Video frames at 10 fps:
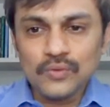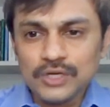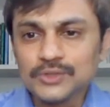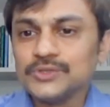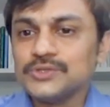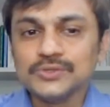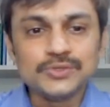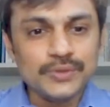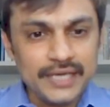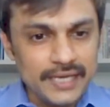What do you do
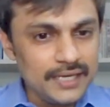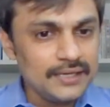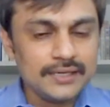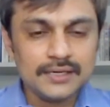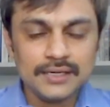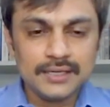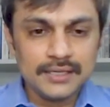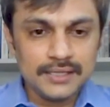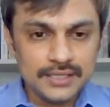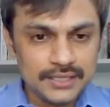to gain
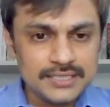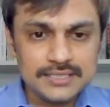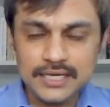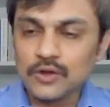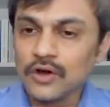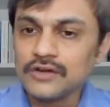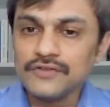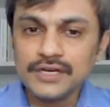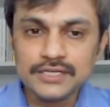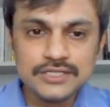trust and
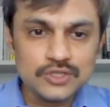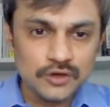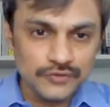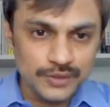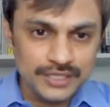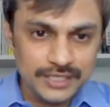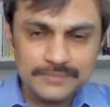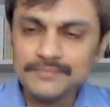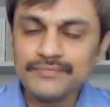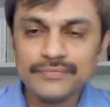confidence of your
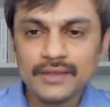team?